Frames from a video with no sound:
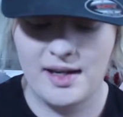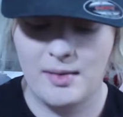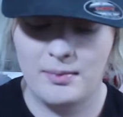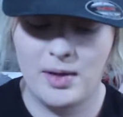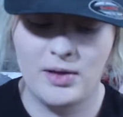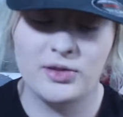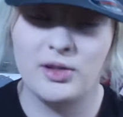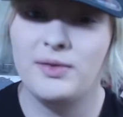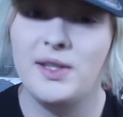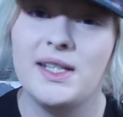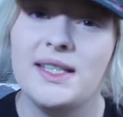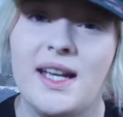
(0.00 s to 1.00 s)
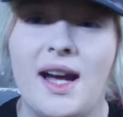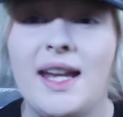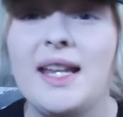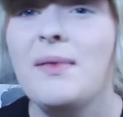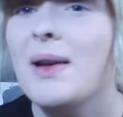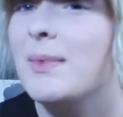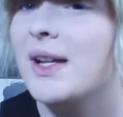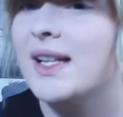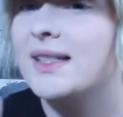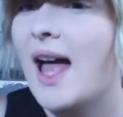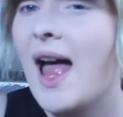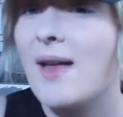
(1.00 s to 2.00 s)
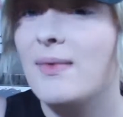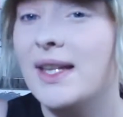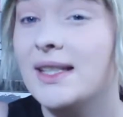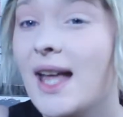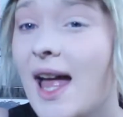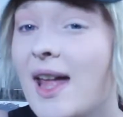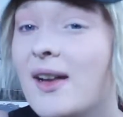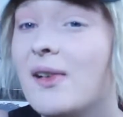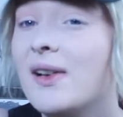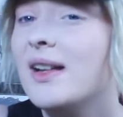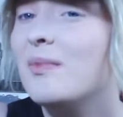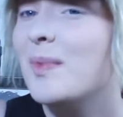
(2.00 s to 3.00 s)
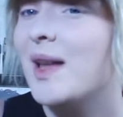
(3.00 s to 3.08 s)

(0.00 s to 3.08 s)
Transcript: and I'm not sure if you can tell anyway because I had this hat on,